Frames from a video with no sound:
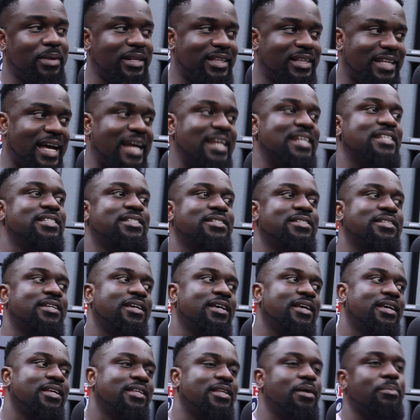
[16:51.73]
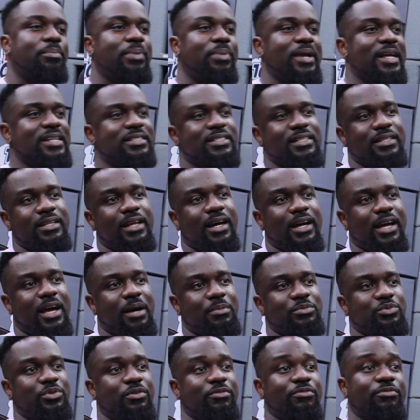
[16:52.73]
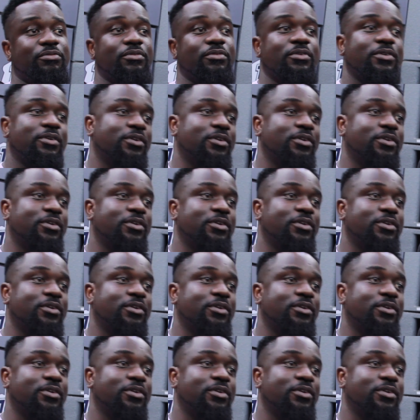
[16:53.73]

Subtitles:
But that is the blessing that comes with,